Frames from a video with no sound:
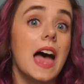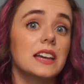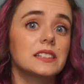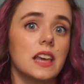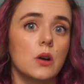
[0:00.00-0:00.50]

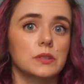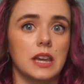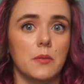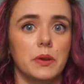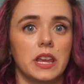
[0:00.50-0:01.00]
As that was
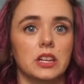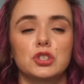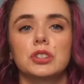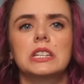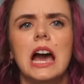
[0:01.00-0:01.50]
happening
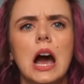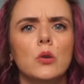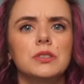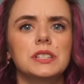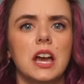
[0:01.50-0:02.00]
just
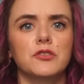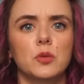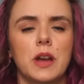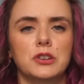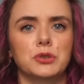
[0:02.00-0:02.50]
hours after
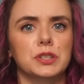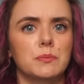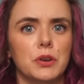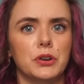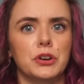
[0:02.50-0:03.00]
Patrick's
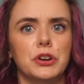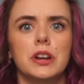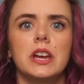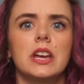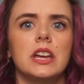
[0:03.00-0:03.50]
murder,
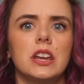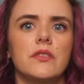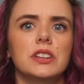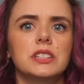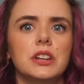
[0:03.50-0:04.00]

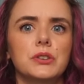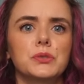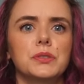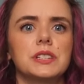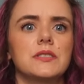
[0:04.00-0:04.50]

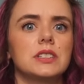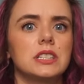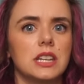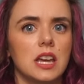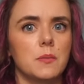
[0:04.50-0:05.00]
investigators received a
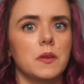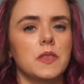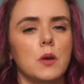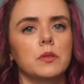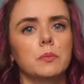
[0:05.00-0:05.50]
tip
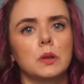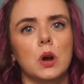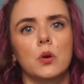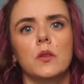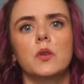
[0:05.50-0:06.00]
that would
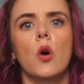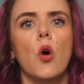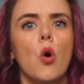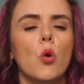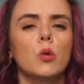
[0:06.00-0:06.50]
blow the
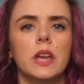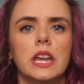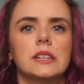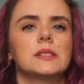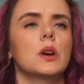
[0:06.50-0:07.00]
whole
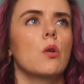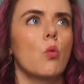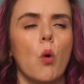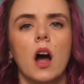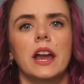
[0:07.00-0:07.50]
case
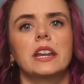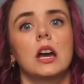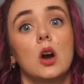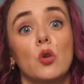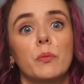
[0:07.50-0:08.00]
wide
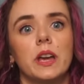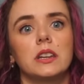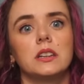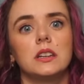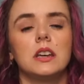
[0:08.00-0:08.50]

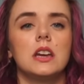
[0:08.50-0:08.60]
open.